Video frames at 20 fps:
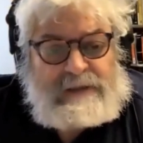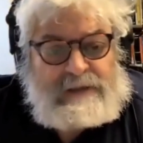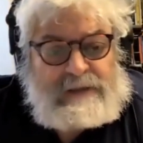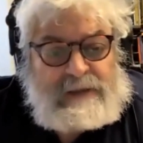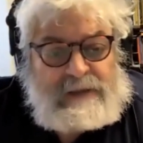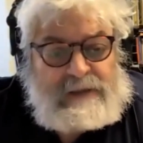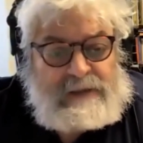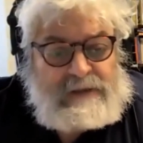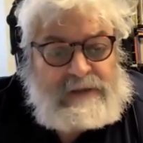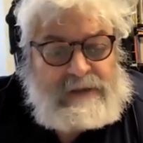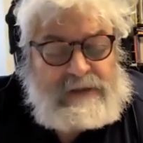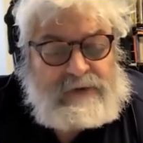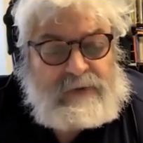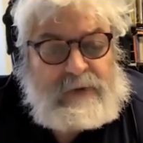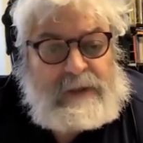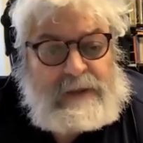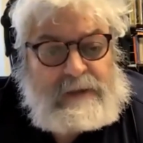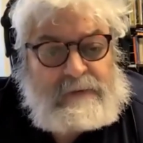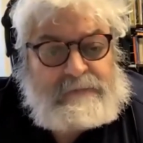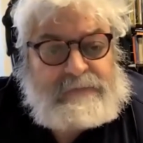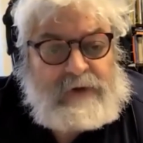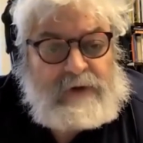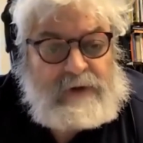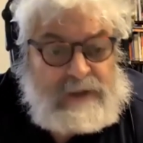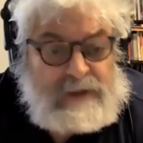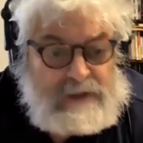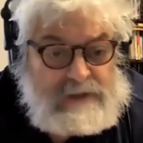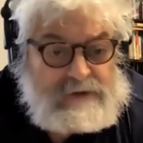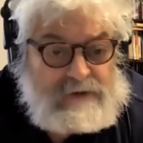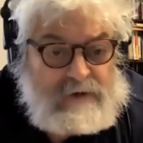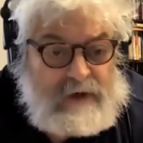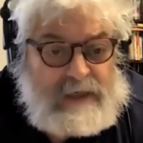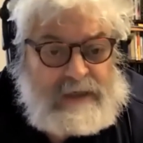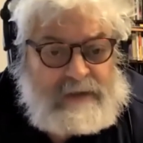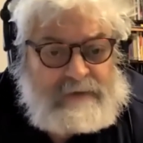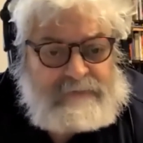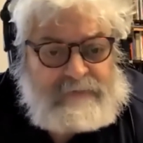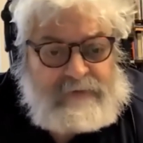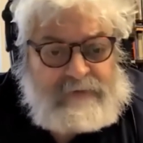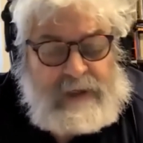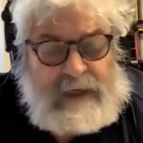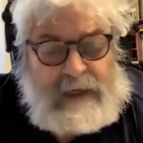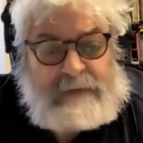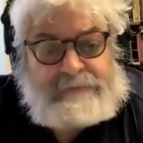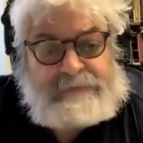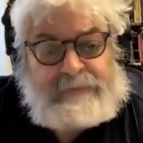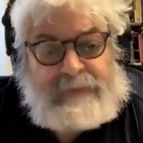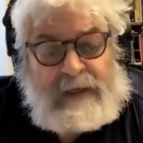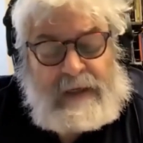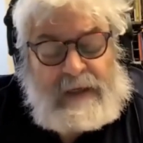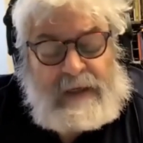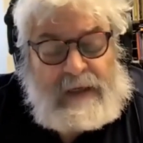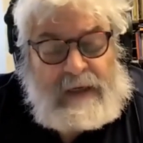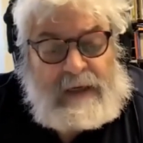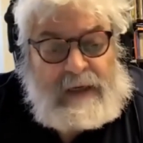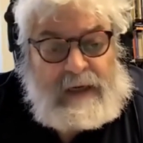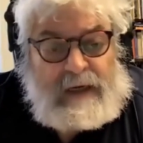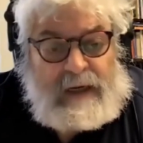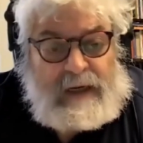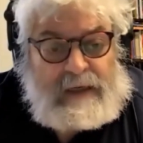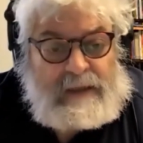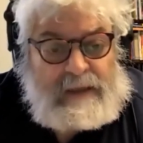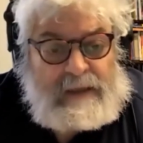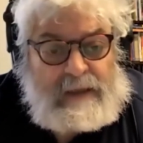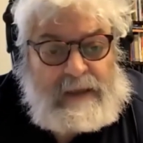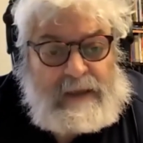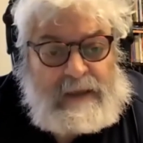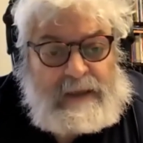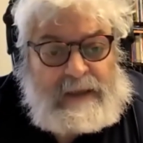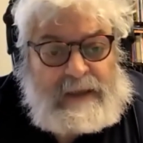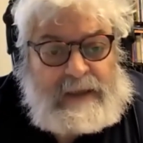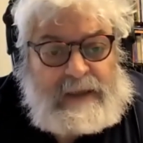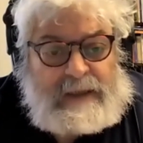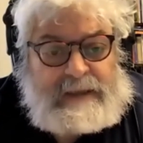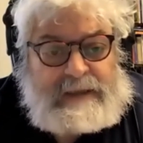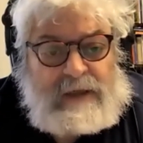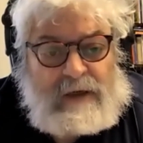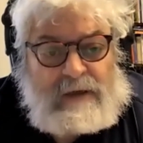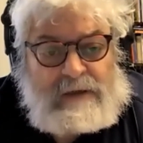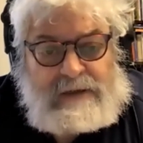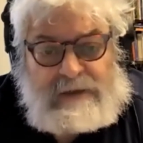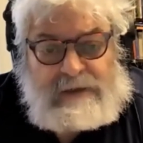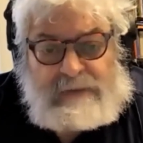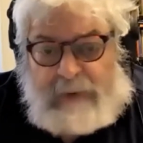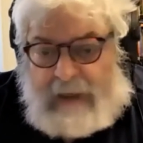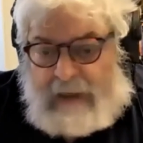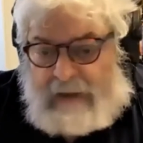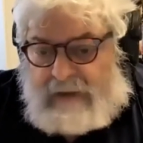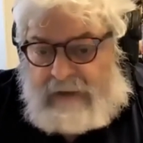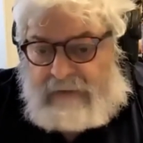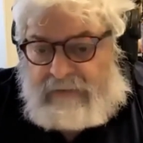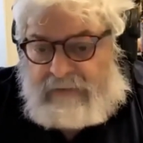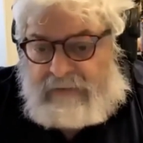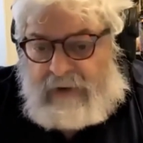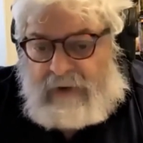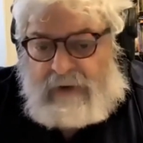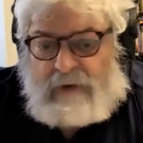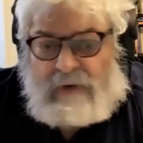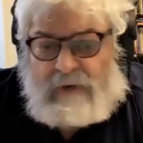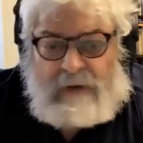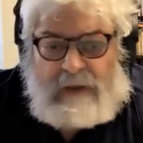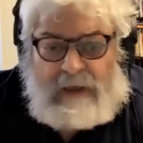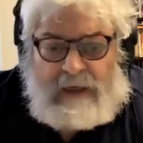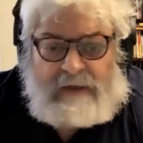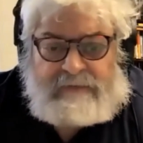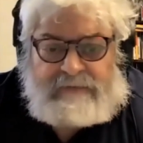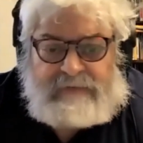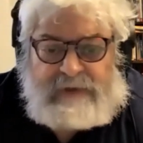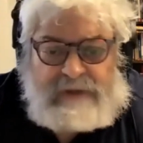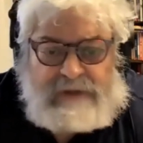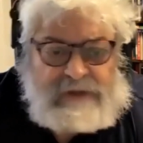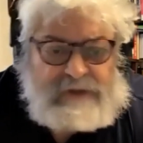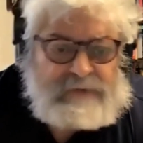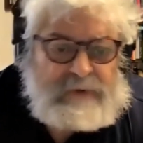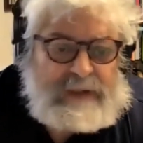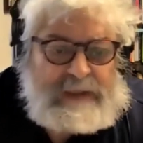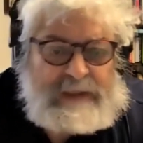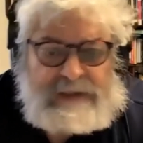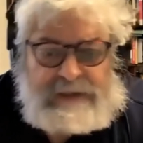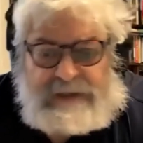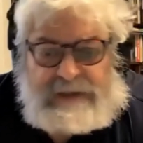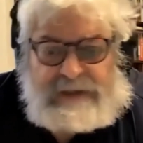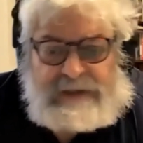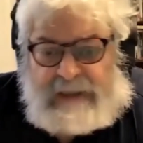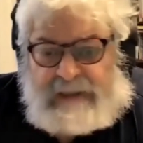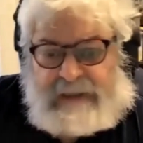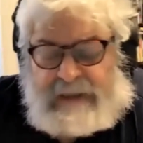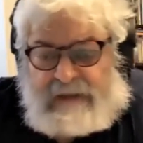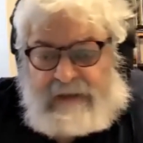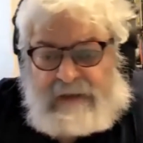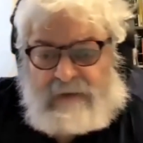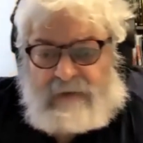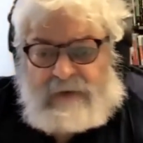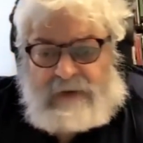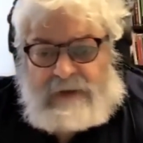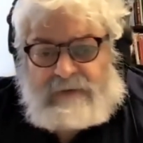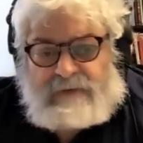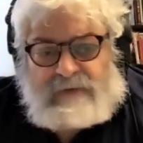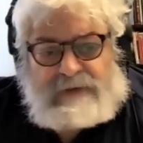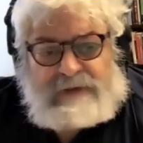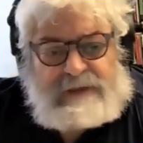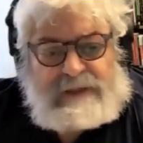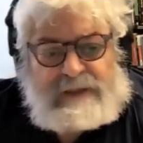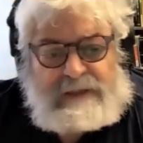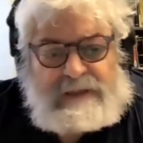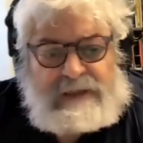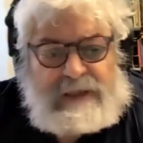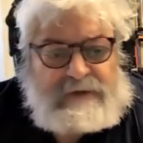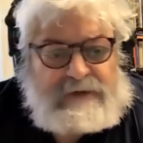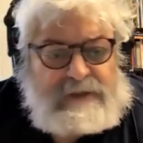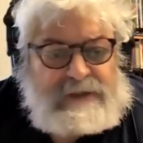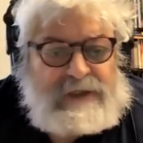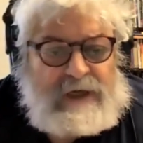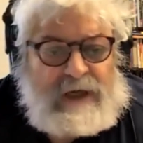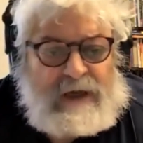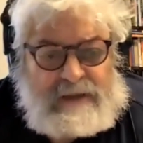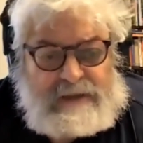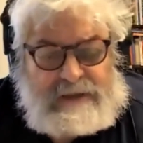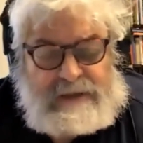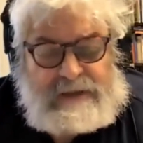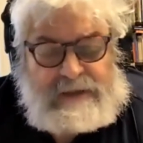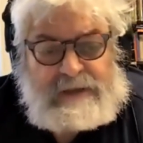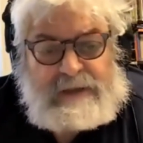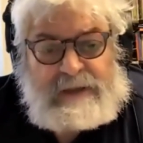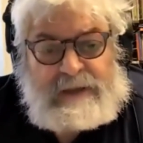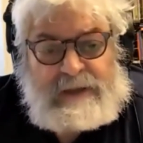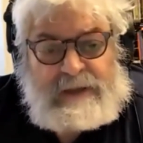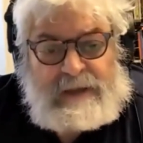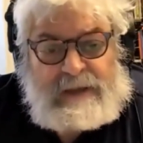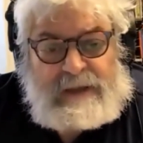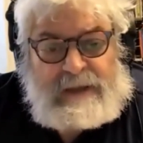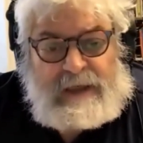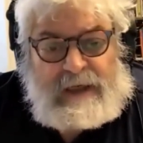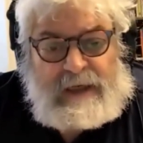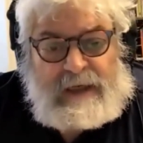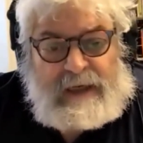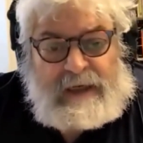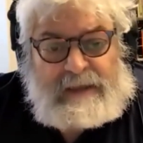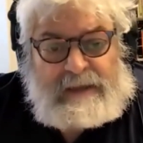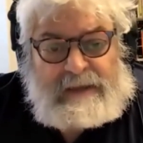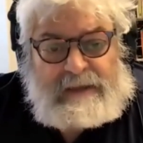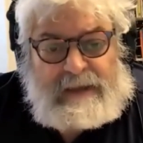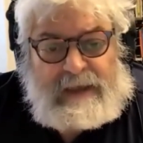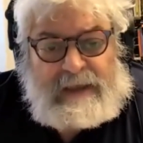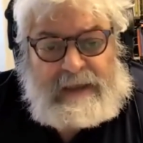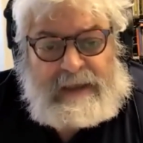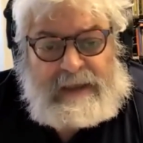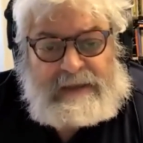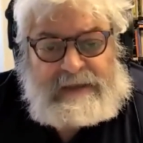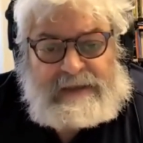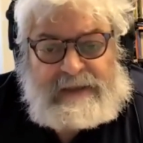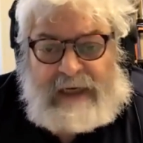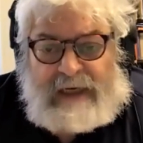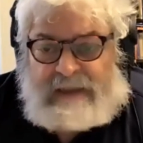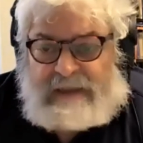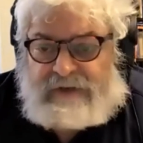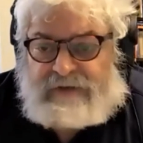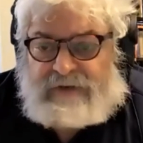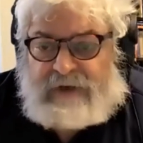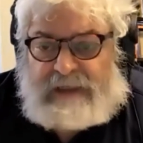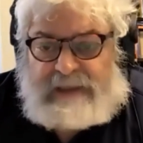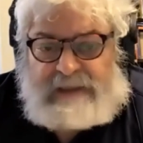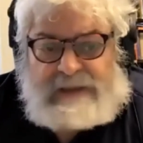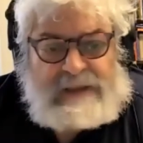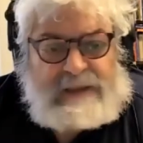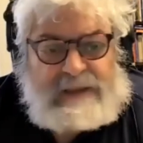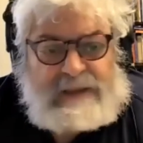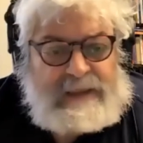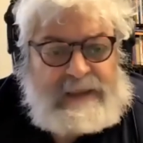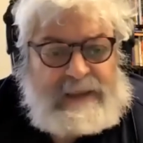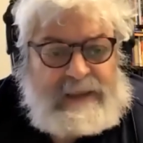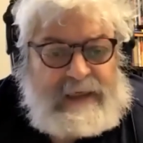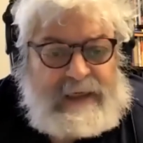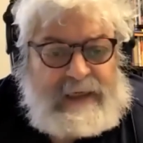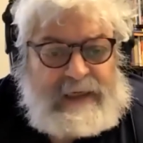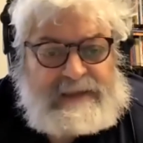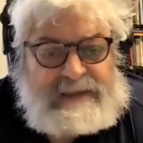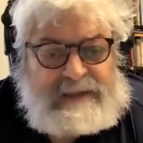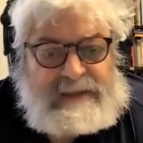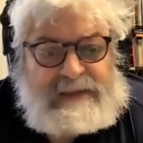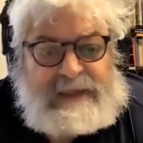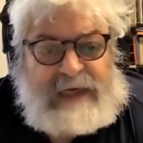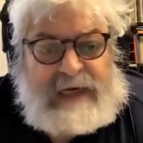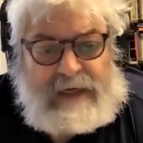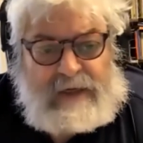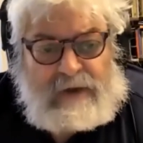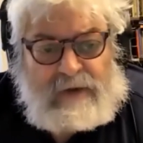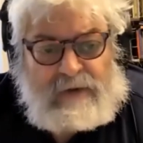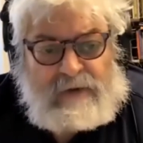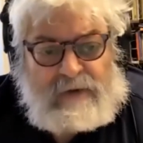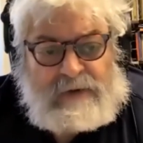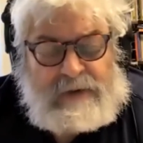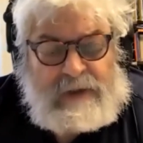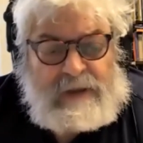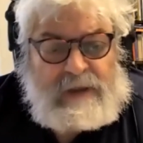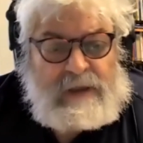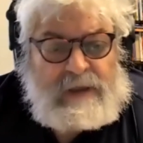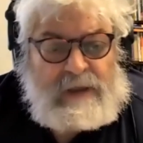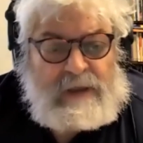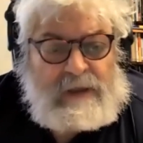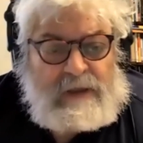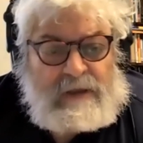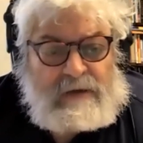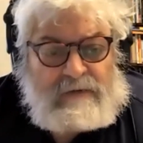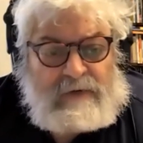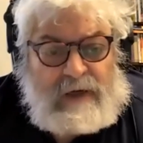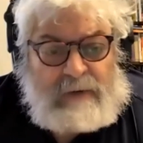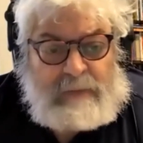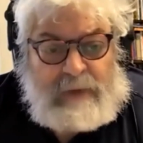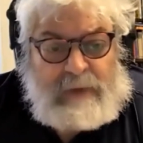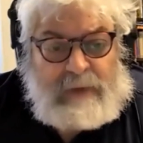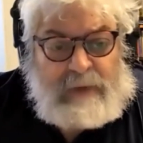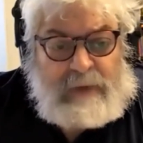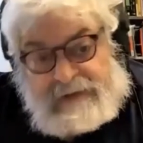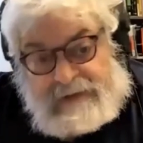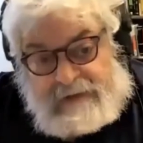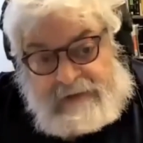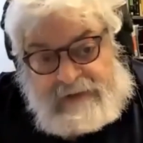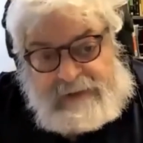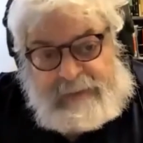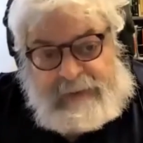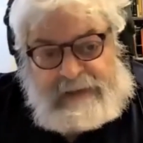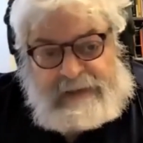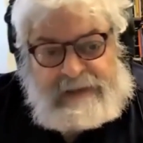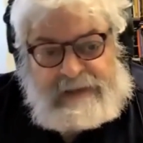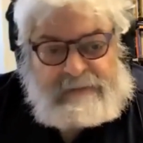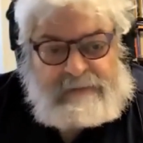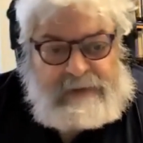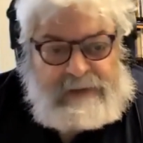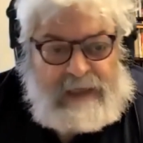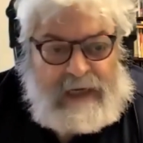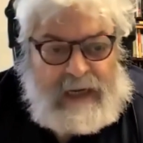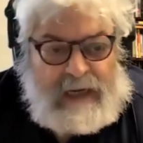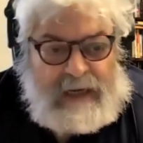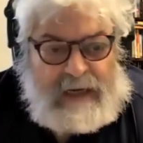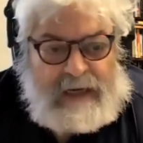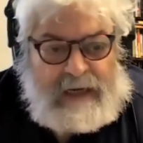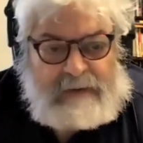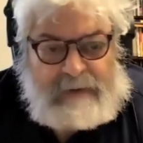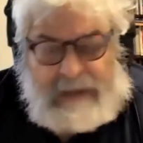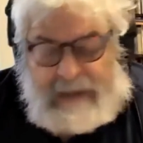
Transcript: in Sweden, or gets credit for that. And he talked about the role of, in Swedish, I think the word was intressant, and this got translated as stakeholder. Rinman also spent some time at